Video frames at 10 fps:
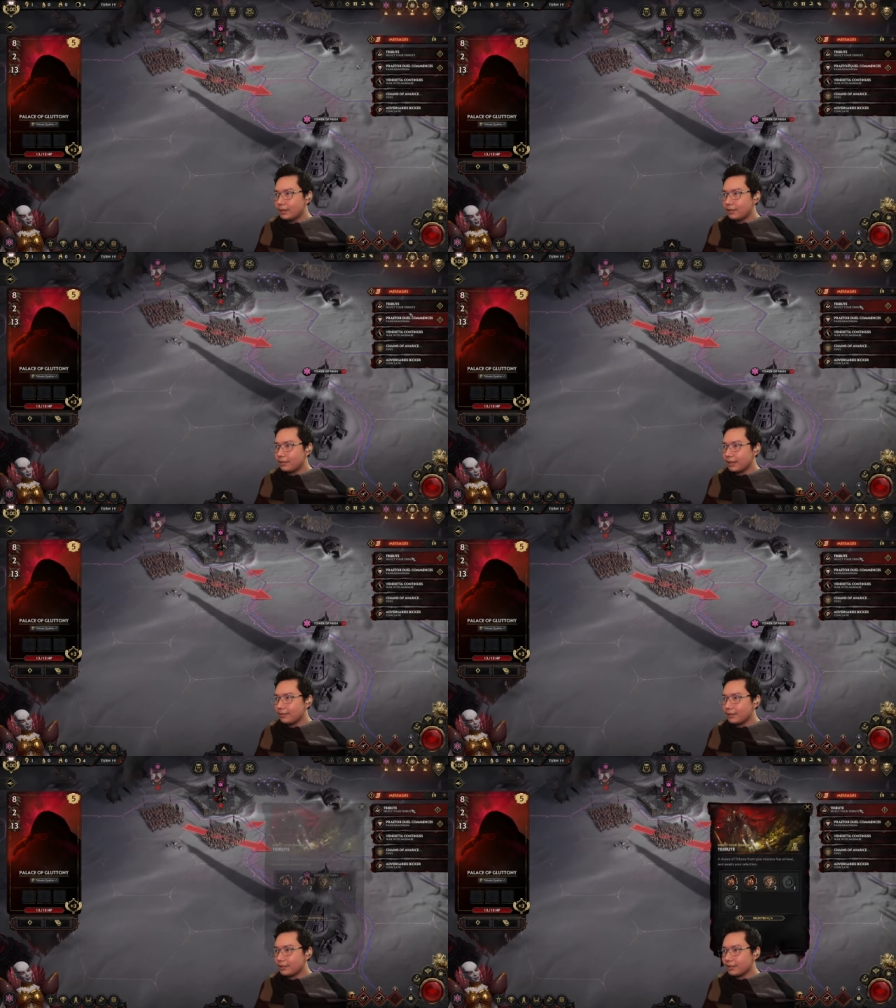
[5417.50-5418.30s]
Okay,
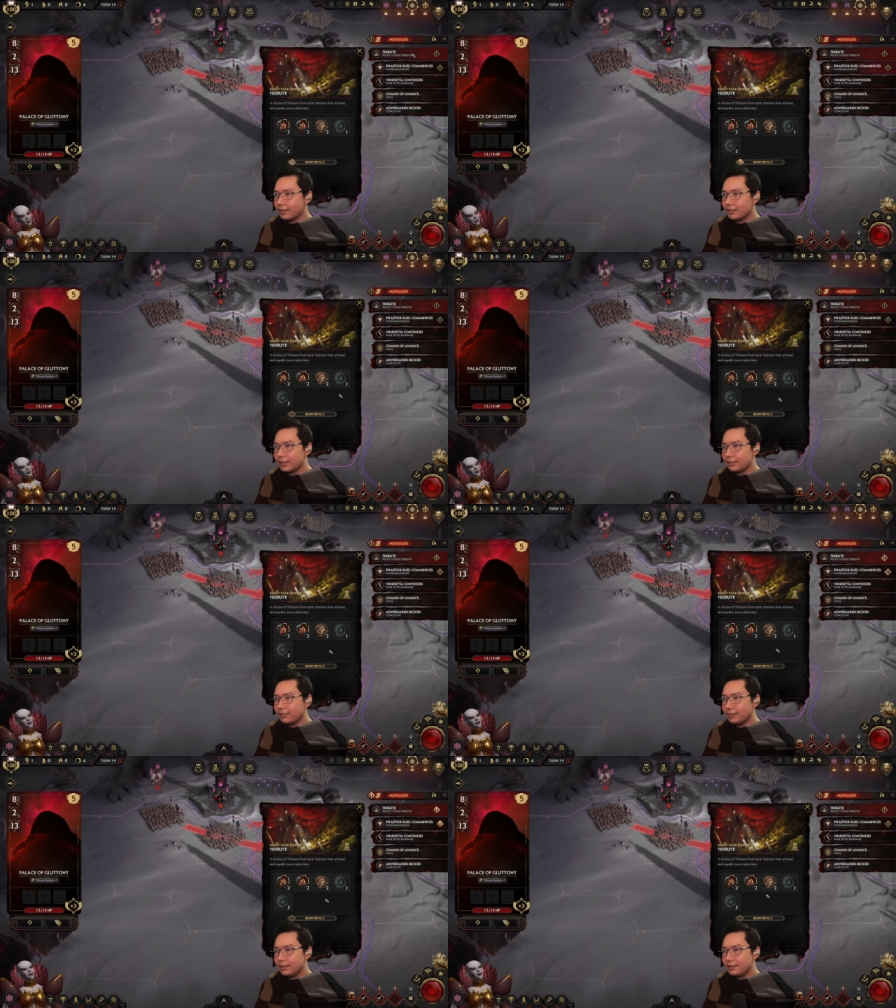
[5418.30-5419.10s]
we also gotta take
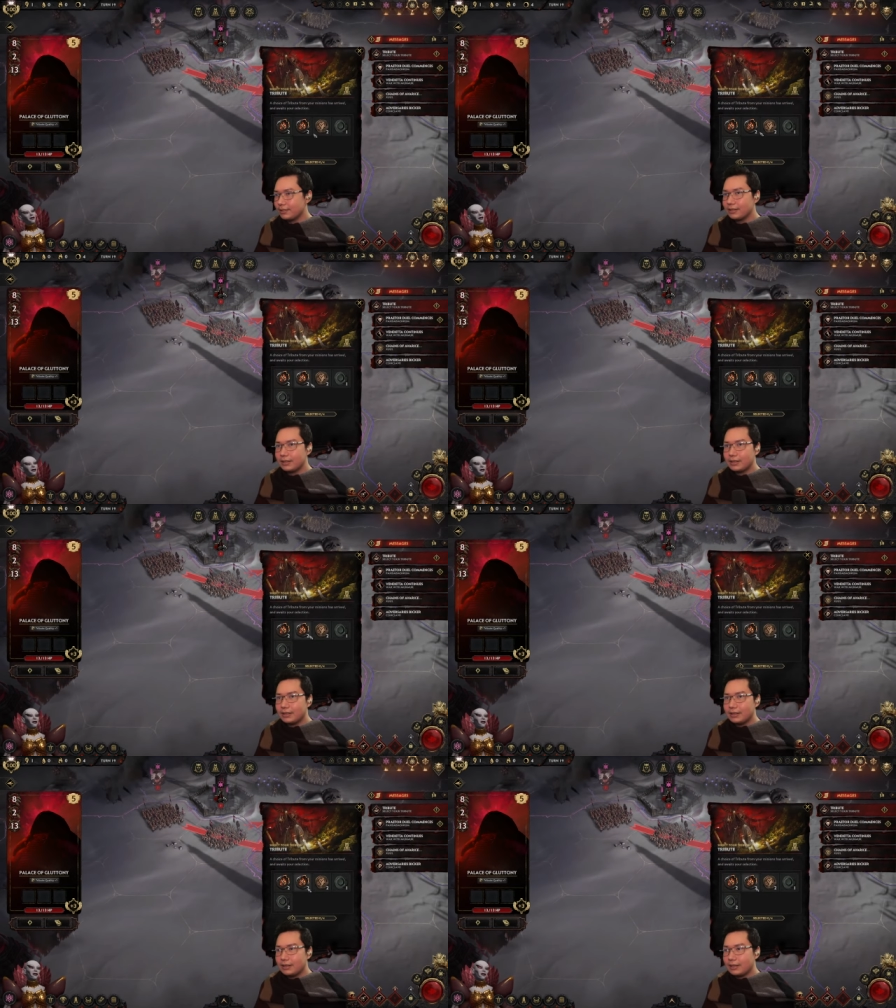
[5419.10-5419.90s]
tribute.
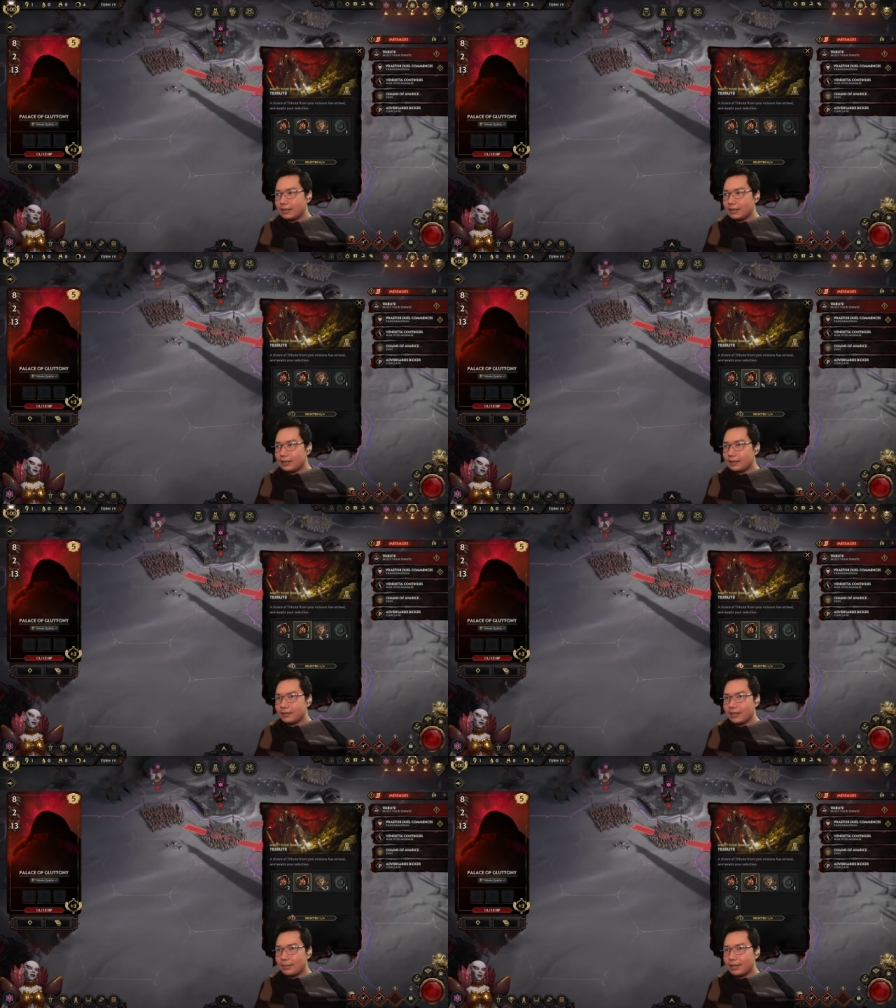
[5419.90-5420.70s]
Uh,
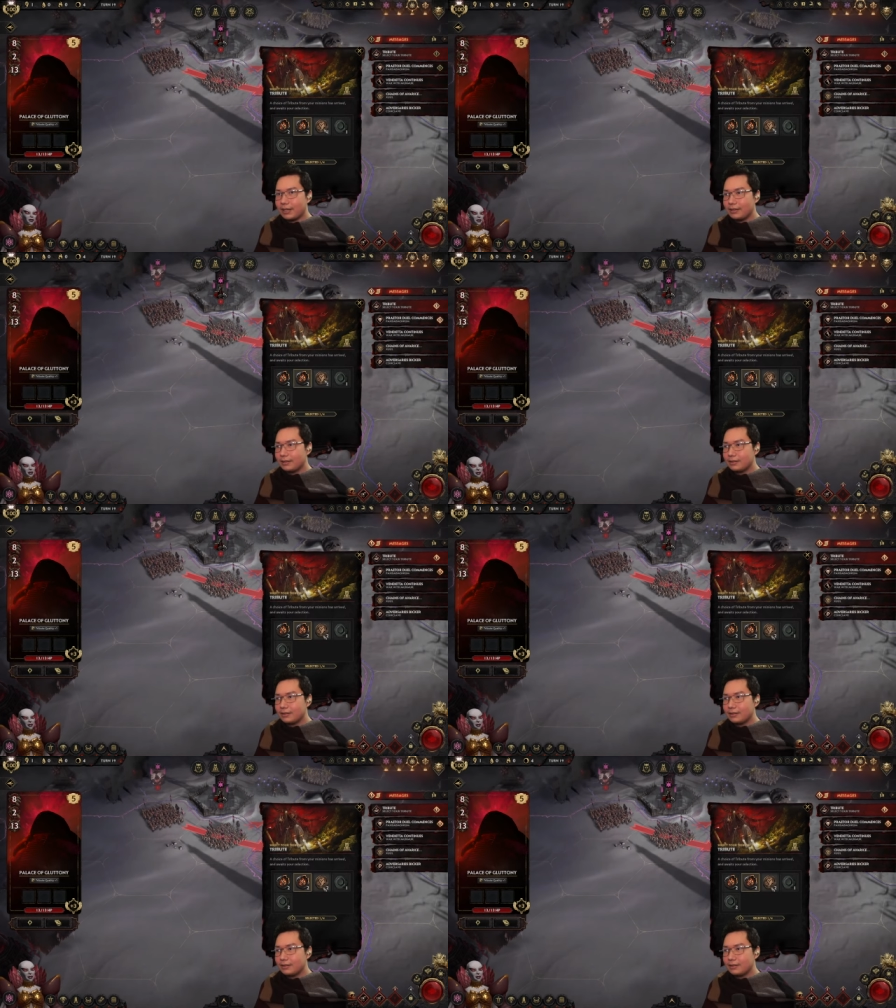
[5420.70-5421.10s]
grab that,